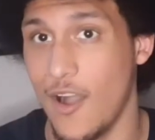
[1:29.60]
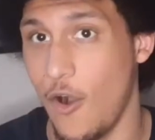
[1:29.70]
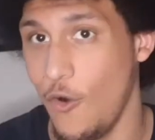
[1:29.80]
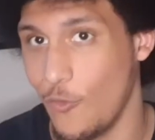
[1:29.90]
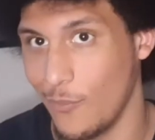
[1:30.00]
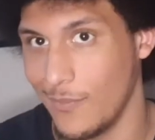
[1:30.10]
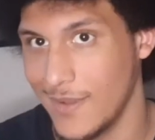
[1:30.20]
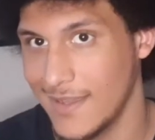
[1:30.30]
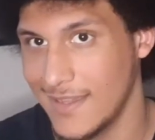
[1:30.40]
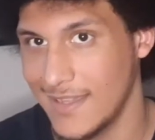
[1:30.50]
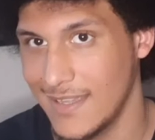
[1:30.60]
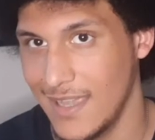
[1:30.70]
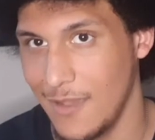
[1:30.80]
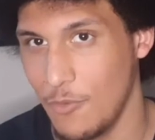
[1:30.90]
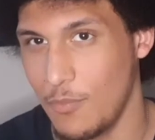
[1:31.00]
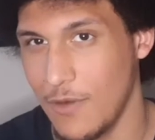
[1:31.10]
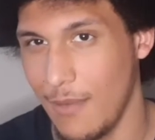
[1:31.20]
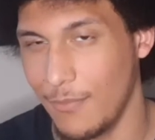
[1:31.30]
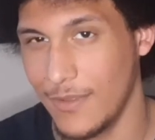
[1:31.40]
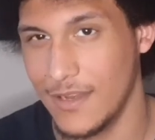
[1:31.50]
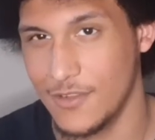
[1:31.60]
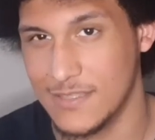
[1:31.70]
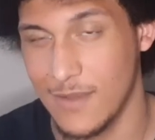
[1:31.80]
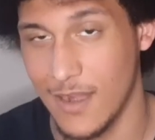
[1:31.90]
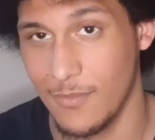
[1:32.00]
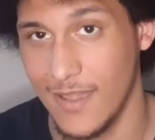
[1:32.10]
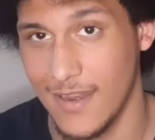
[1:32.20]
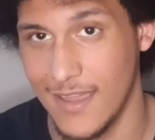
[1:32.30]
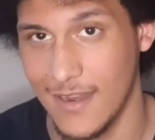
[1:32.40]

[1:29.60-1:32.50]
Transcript: Home and we'll probably know Spider-Man